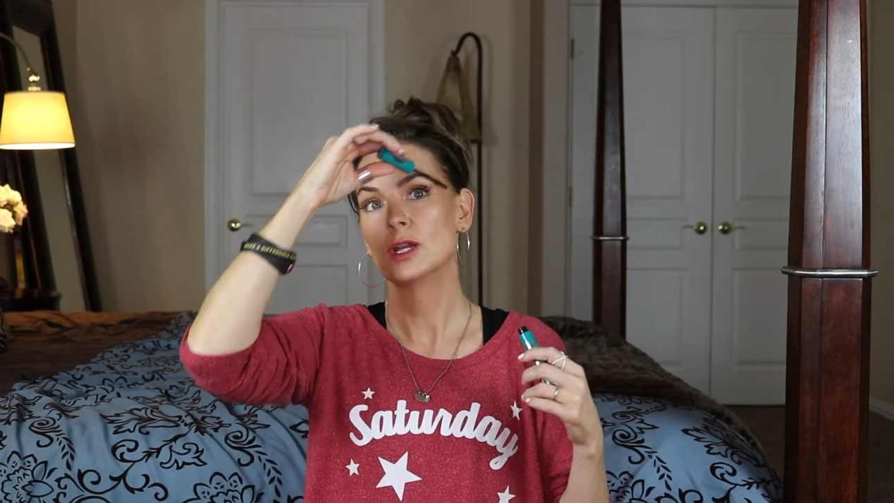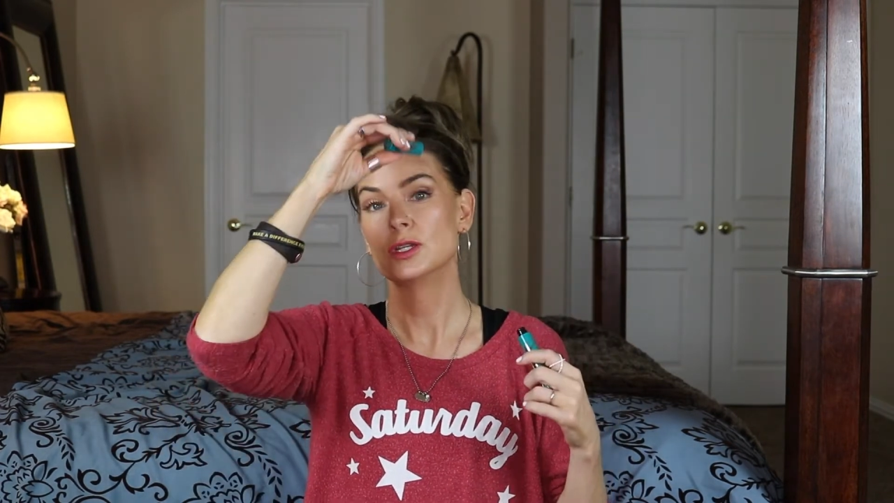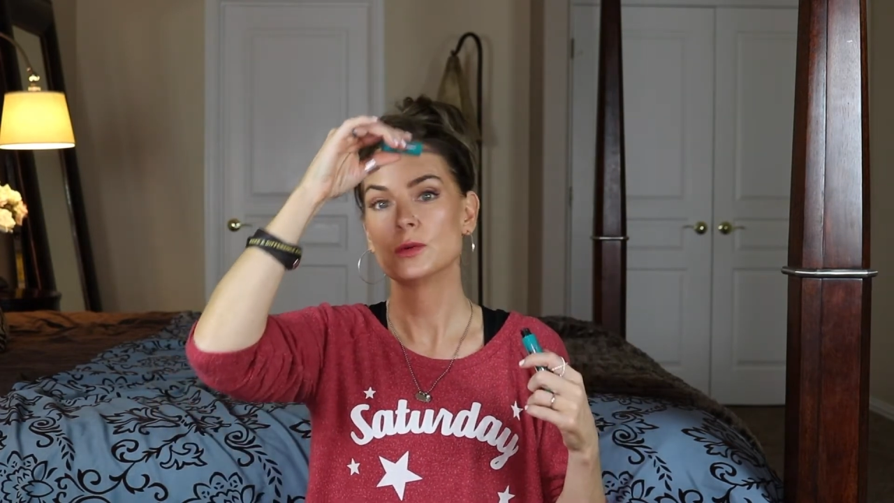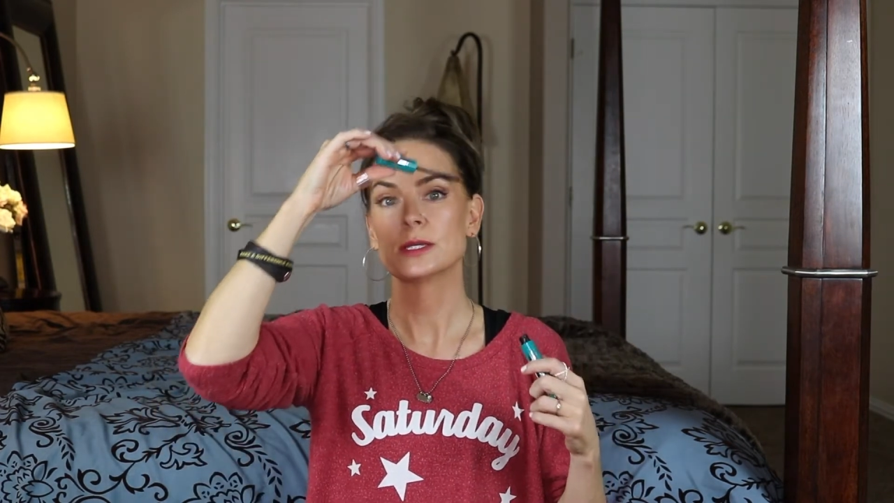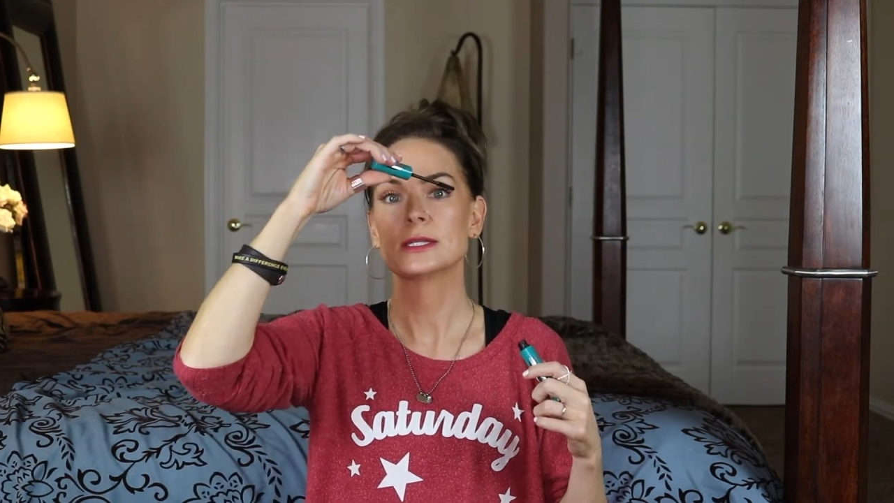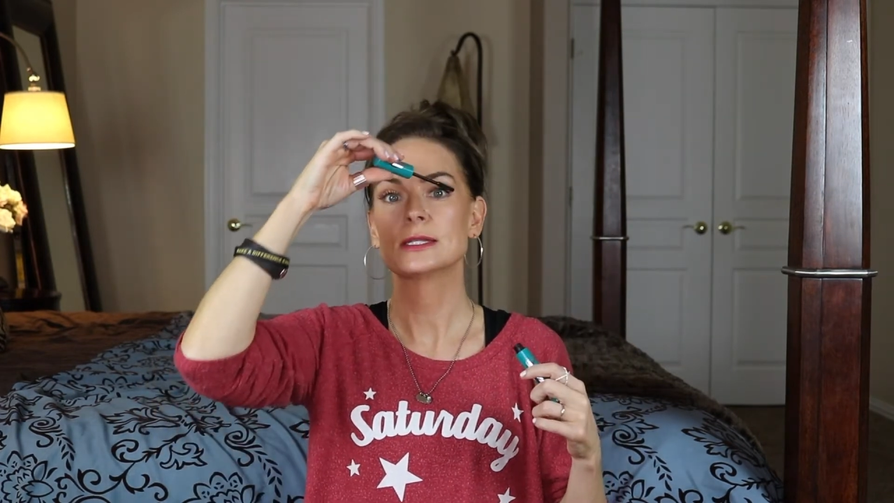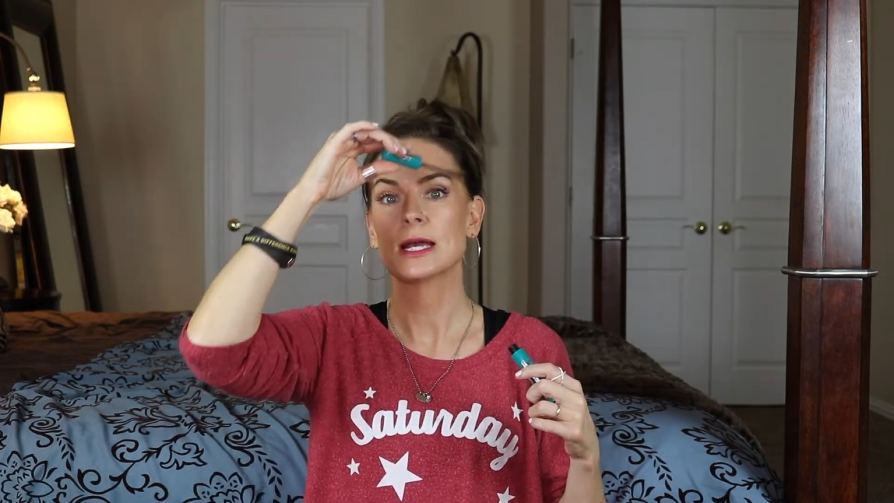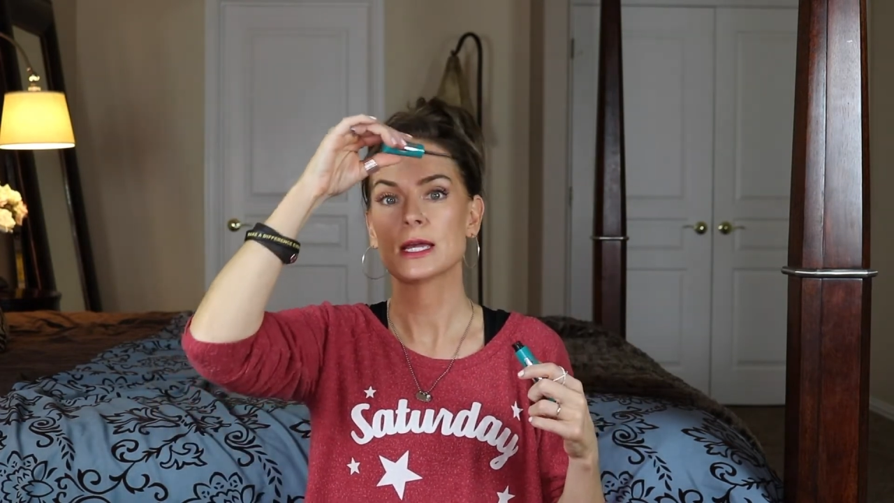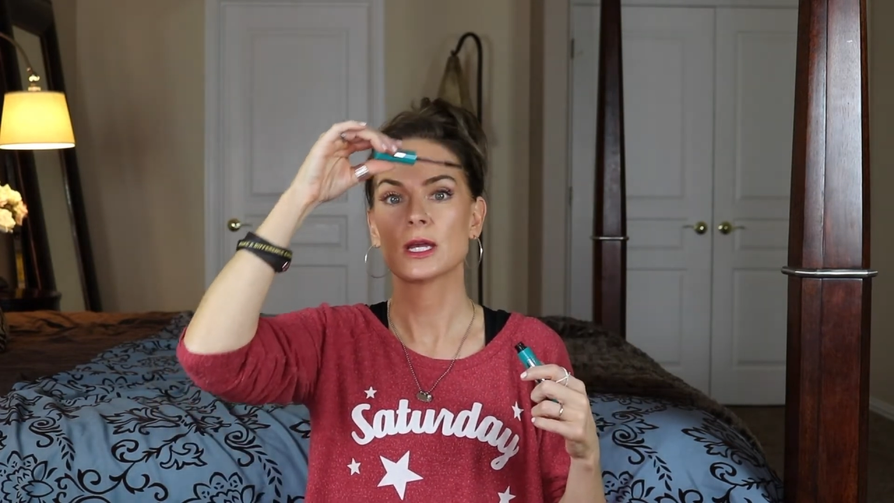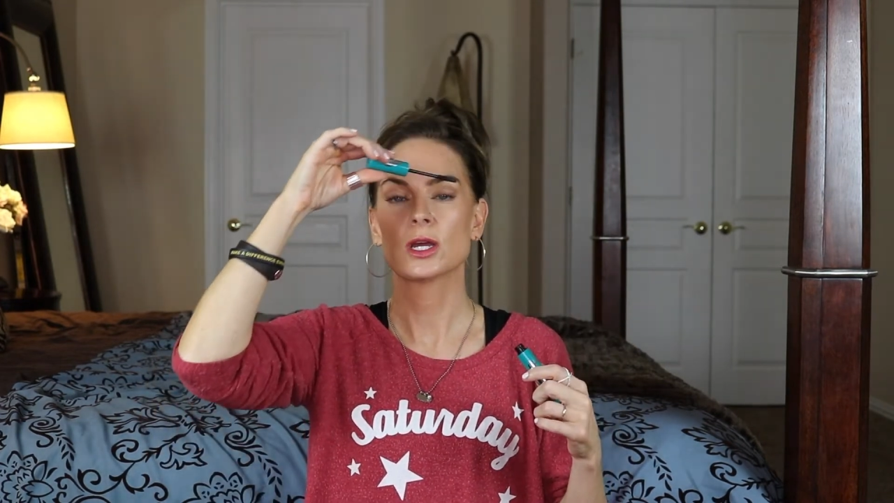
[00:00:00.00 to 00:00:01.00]
and do a
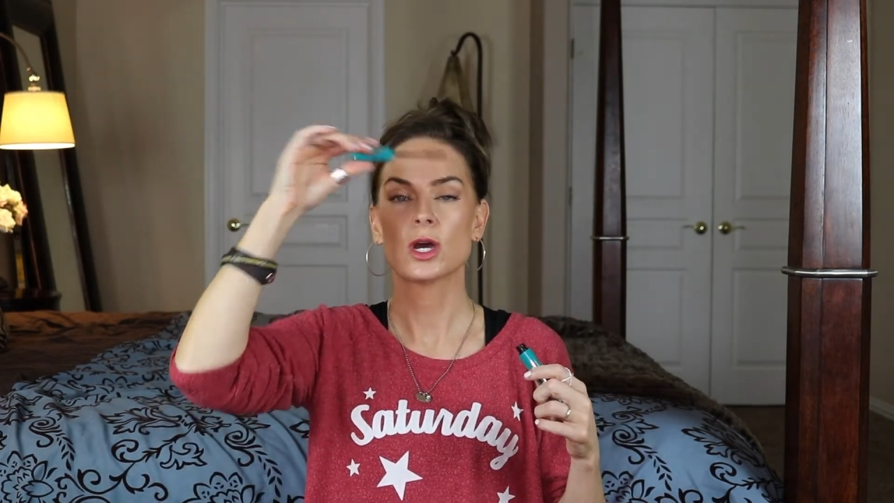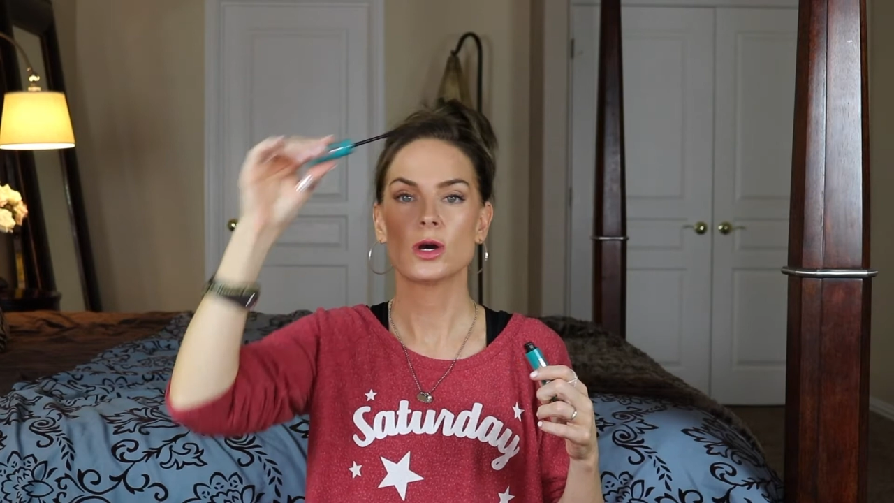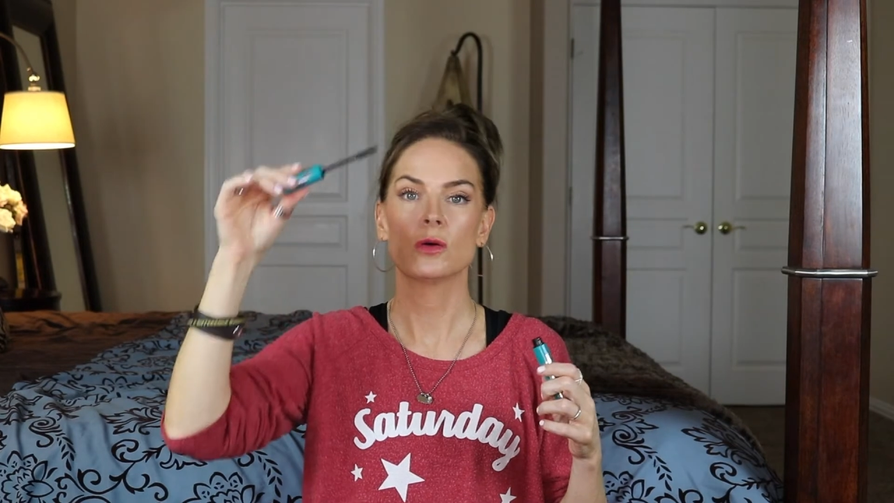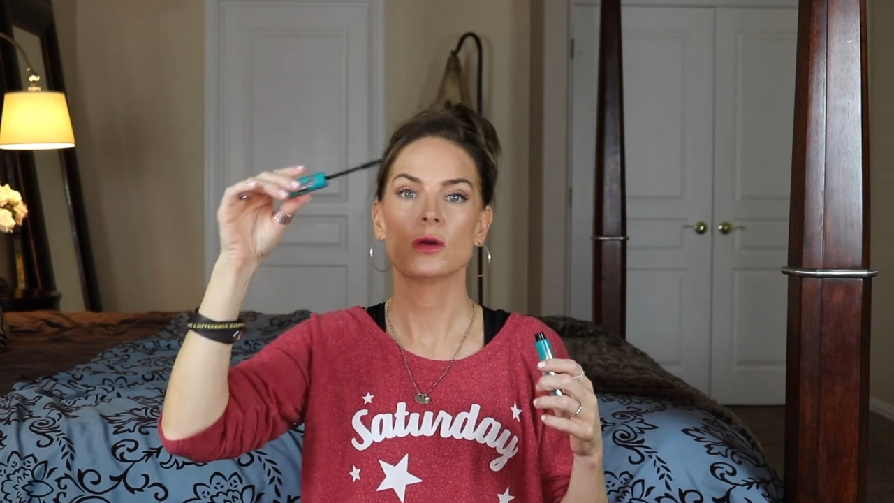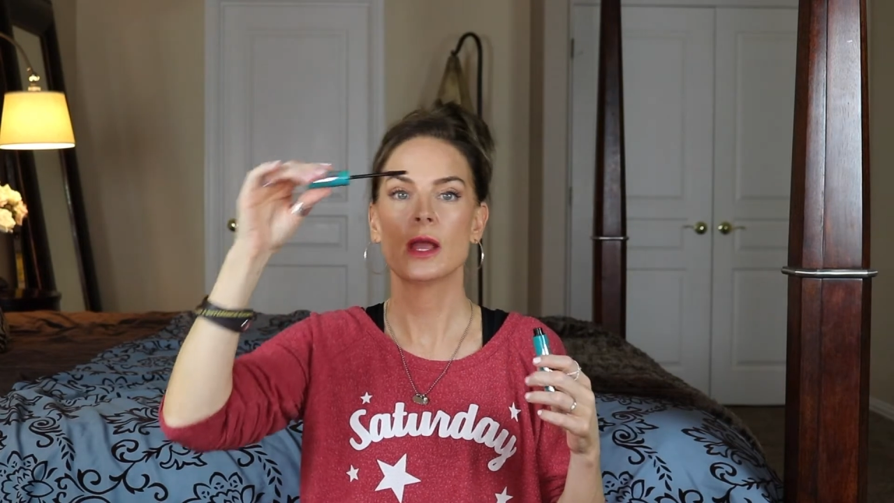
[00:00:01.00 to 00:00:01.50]
second coat,